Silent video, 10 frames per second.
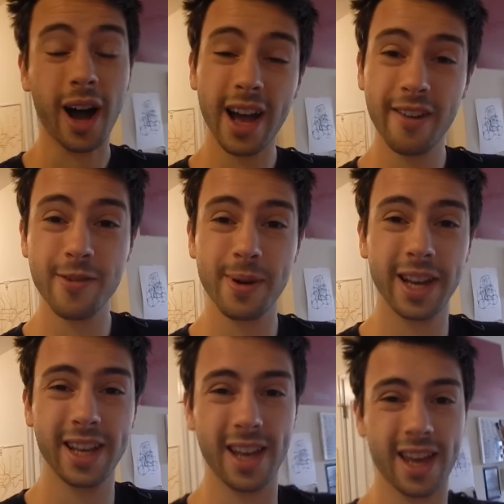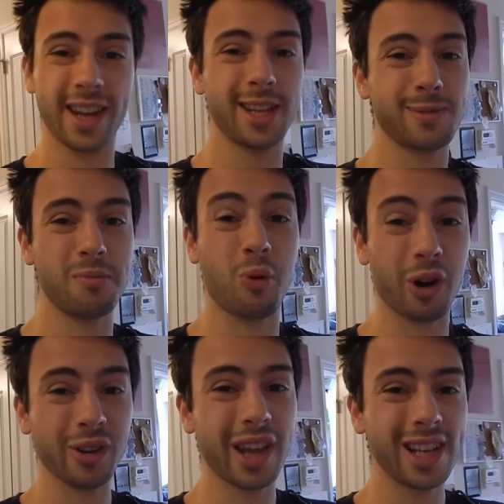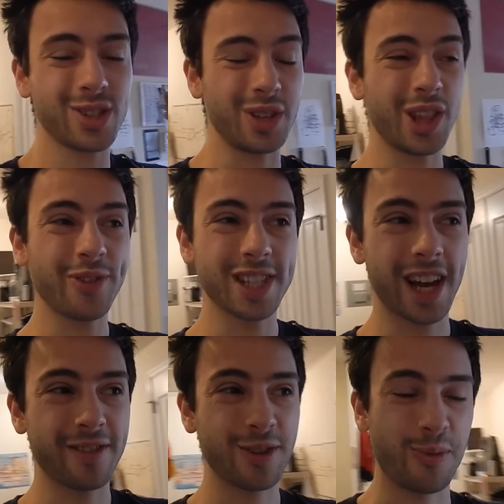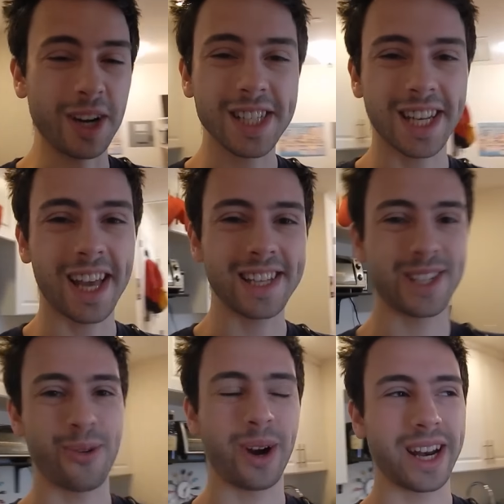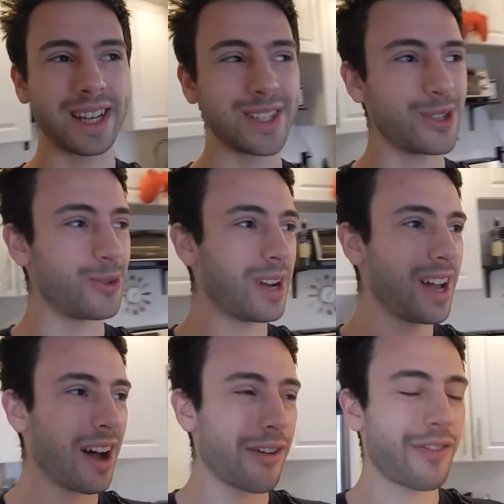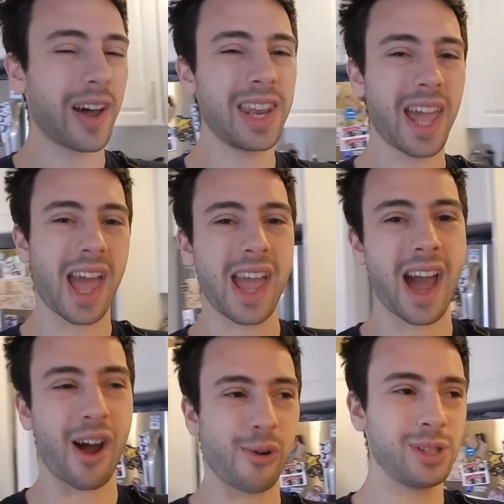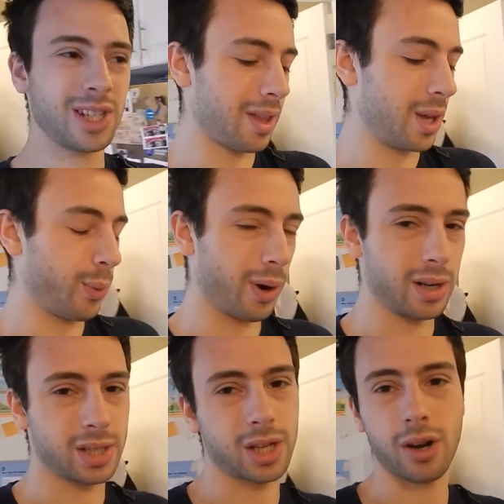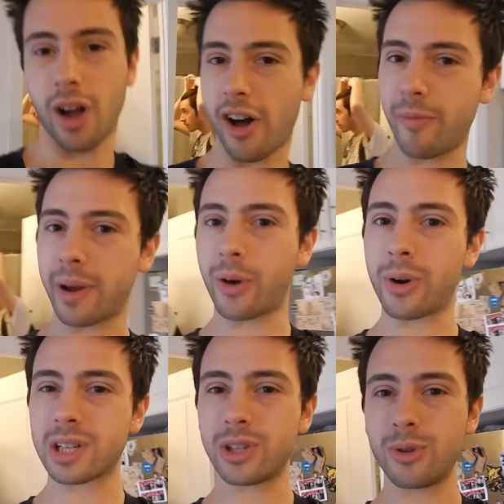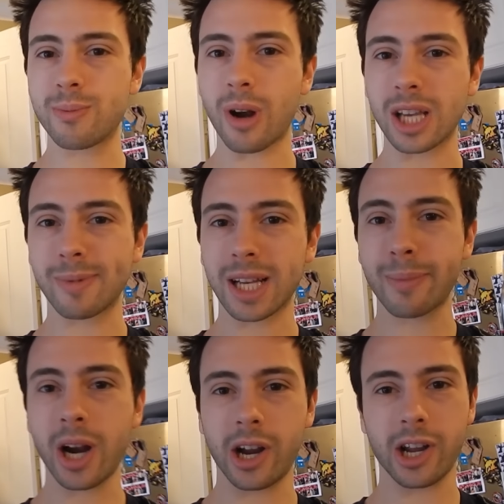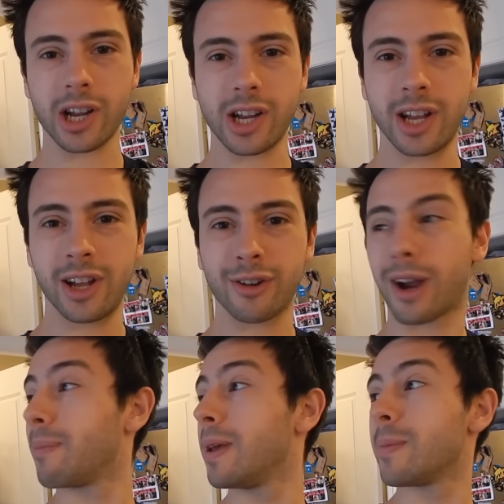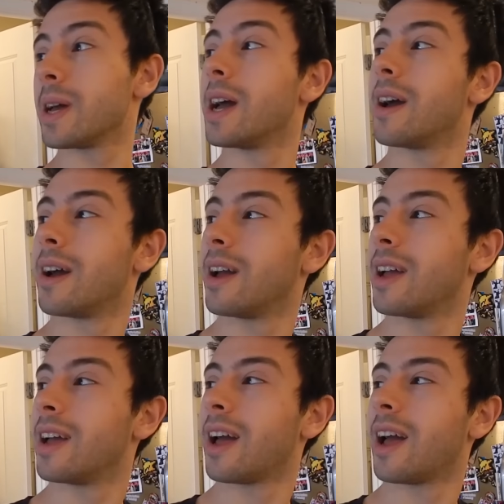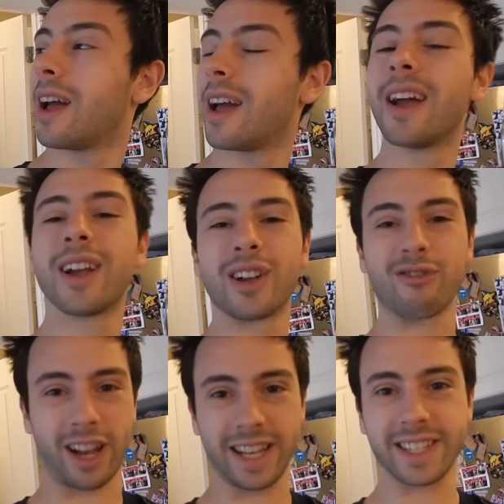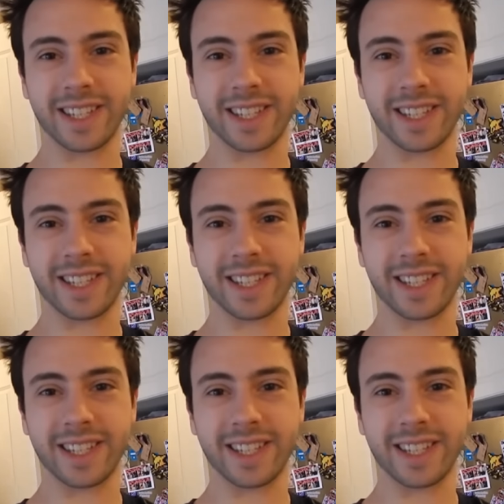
Hi everybody, it is Memorial Day, so neither of us have to work today, so we're gonna do a fun day out. I think we're gonna start off by going to Prospect Park. Right, Beep? Right. Right.